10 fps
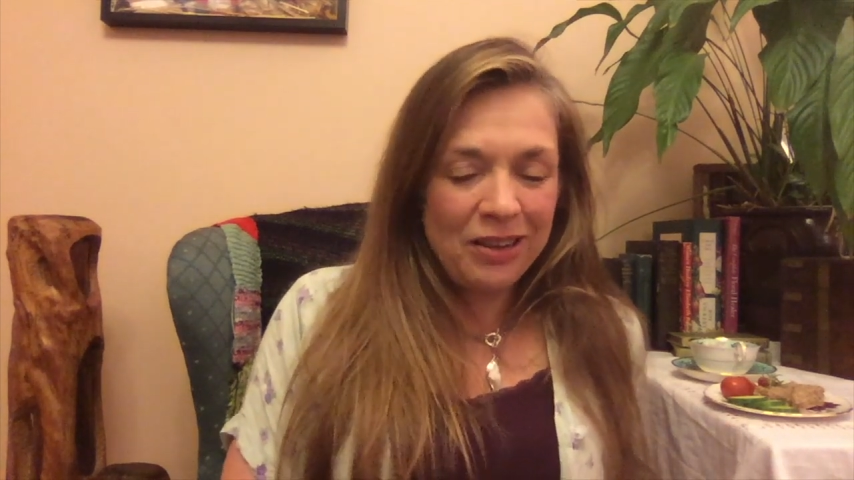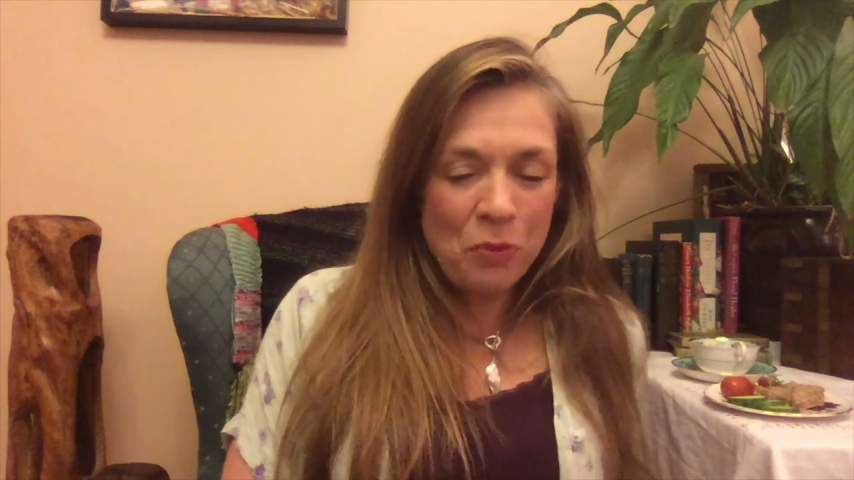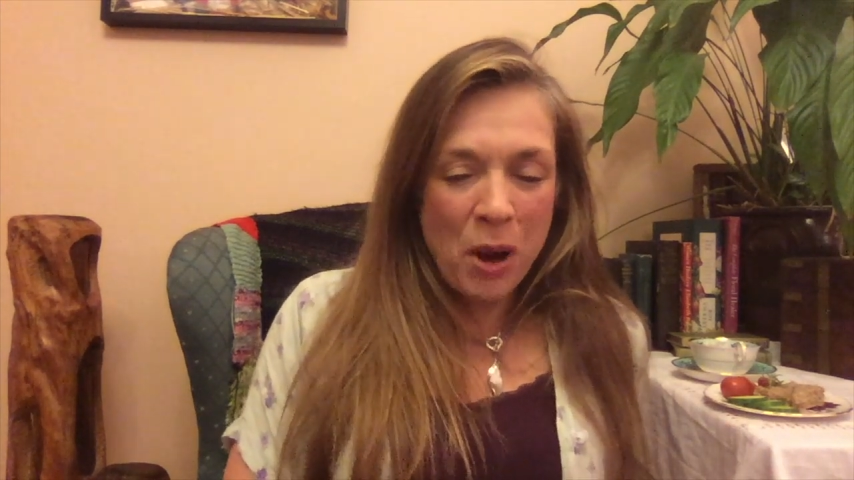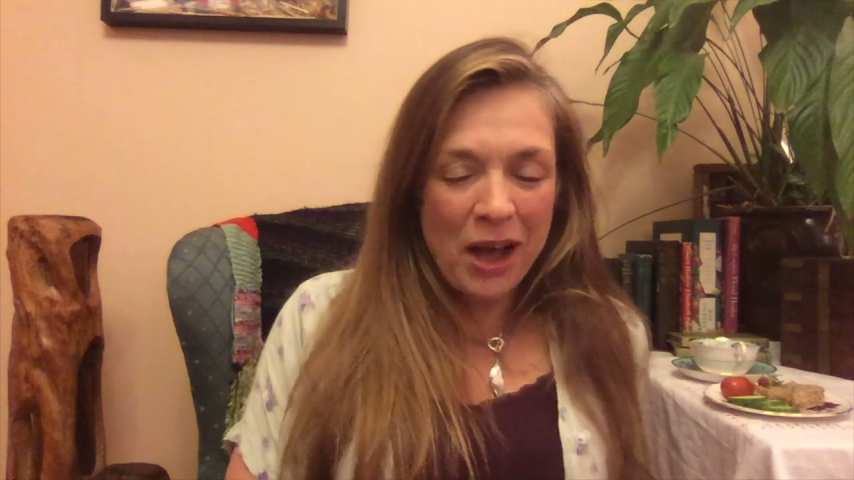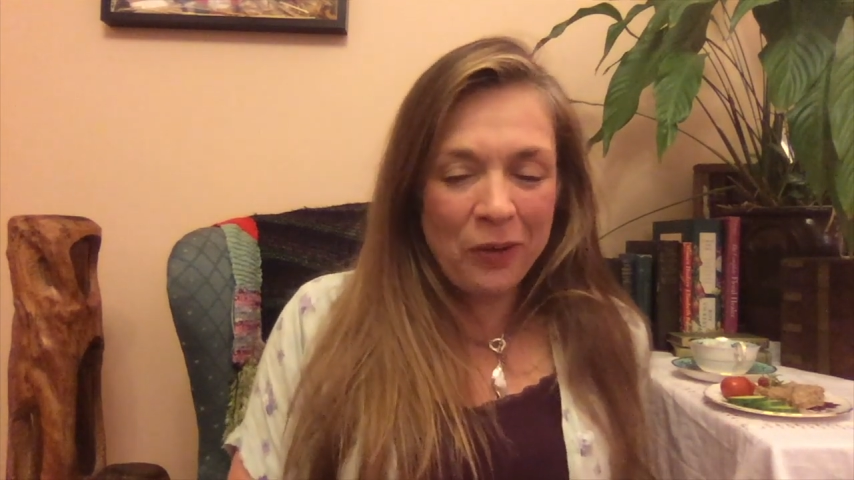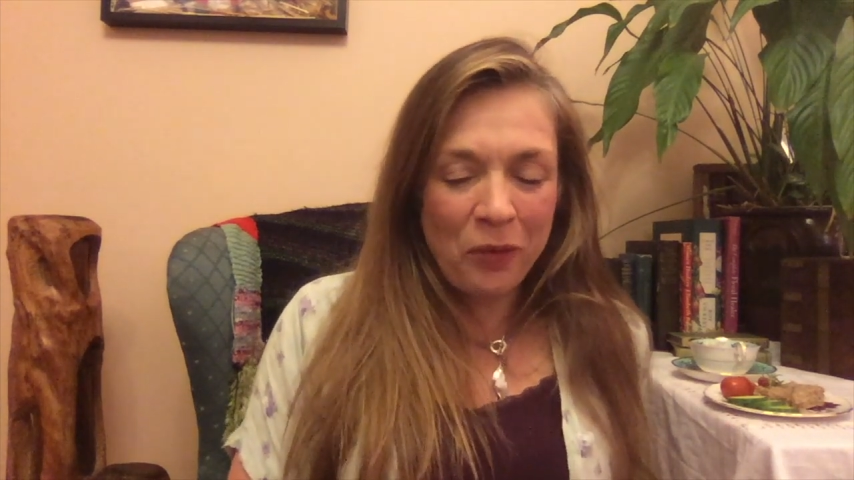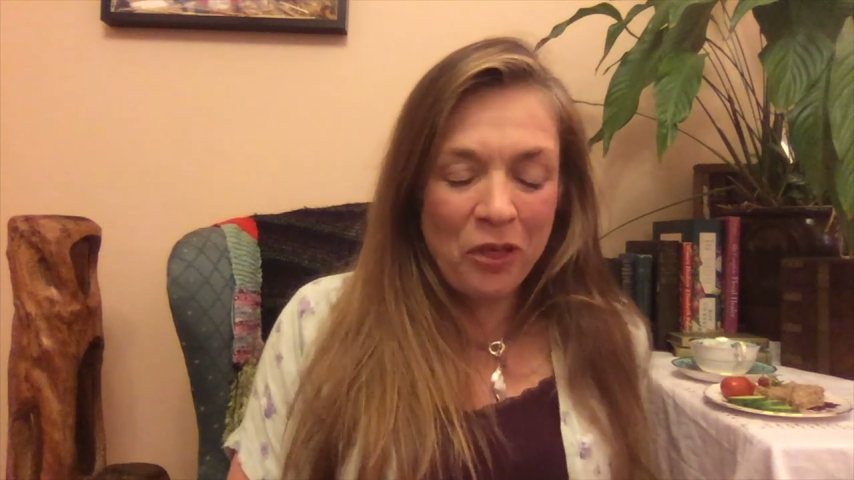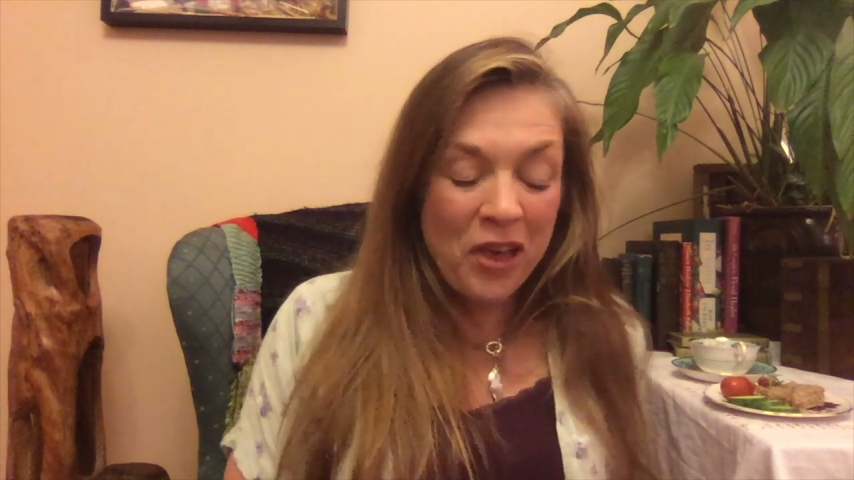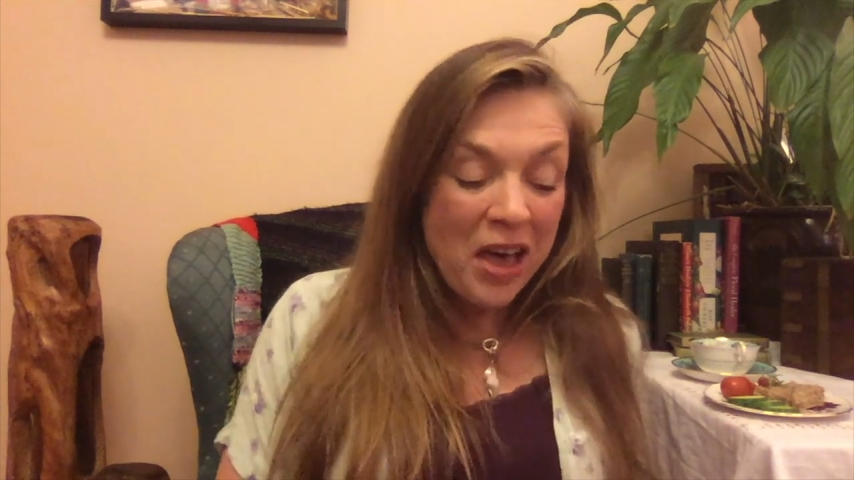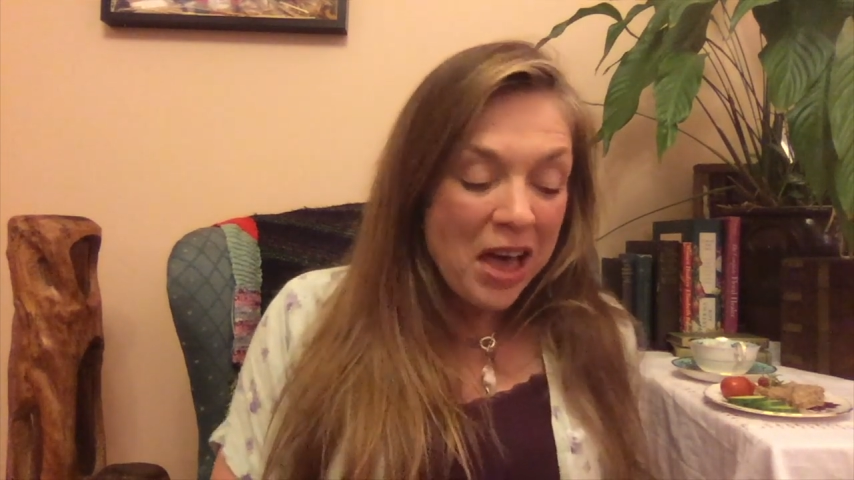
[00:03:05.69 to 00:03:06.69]
wealth.
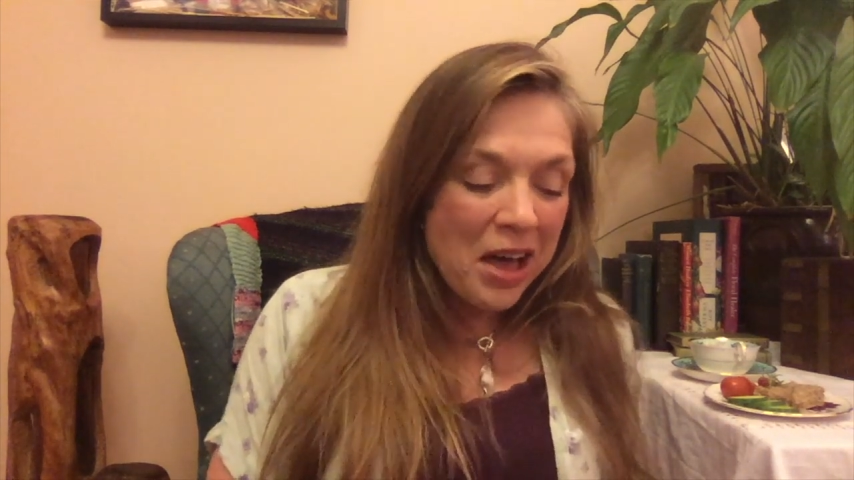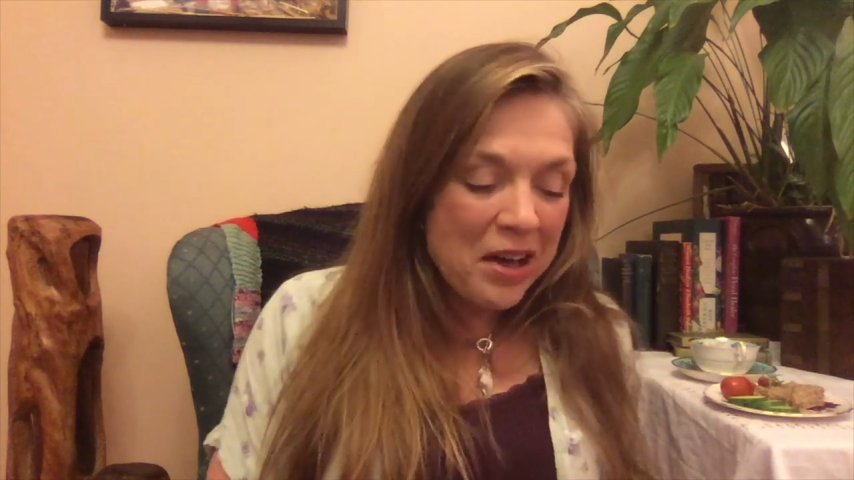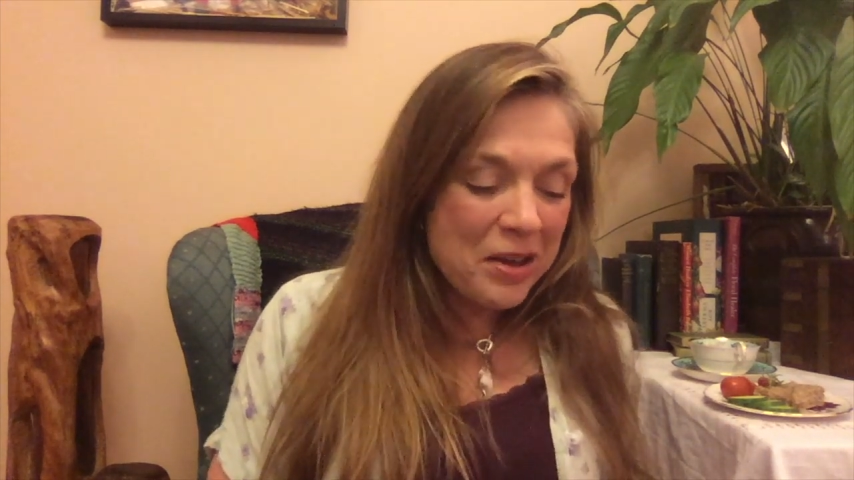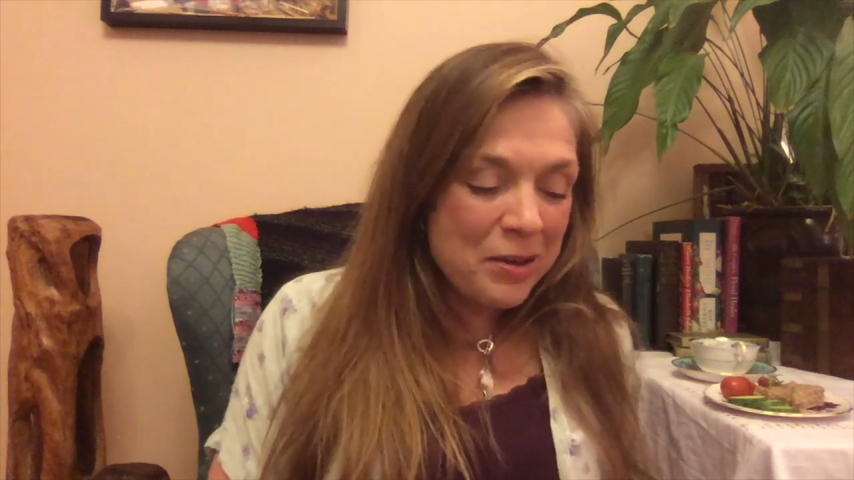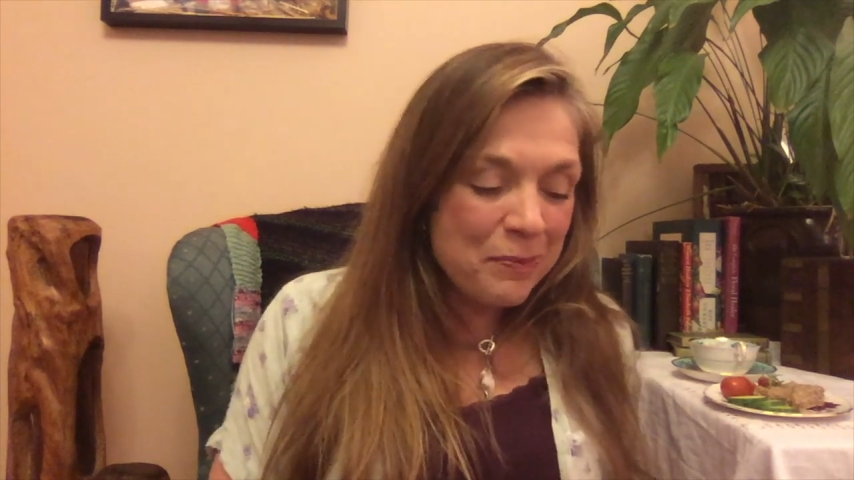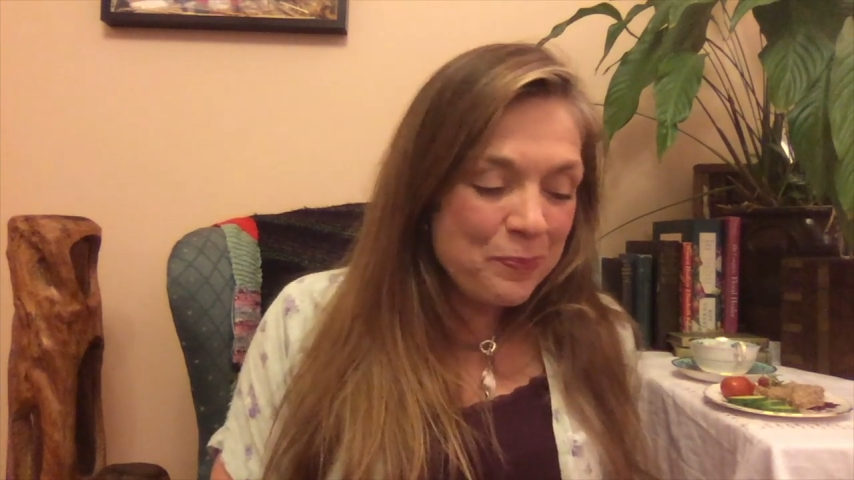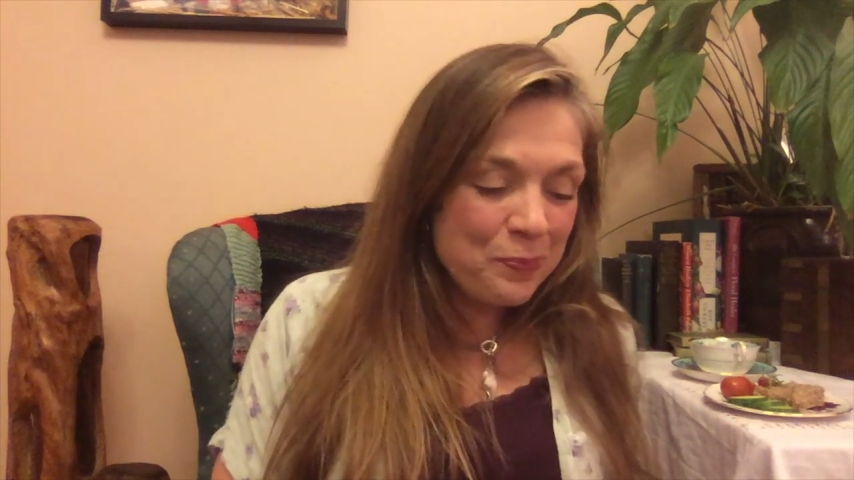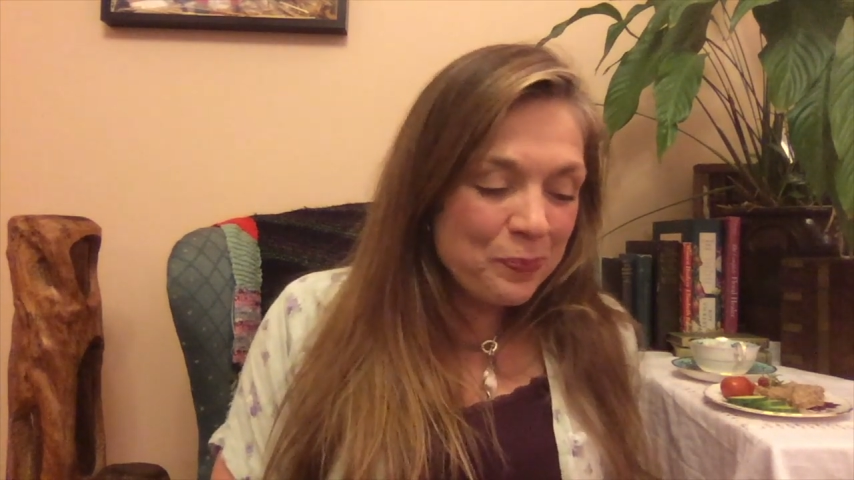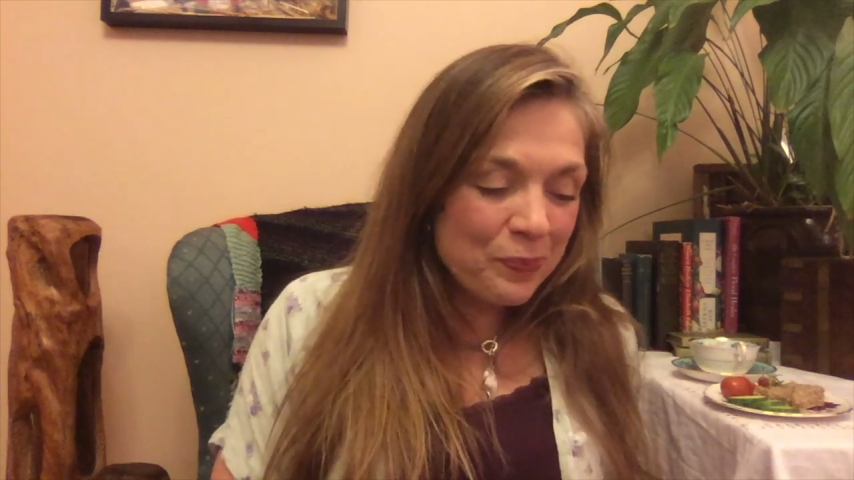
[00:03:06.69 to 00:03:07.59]
Um,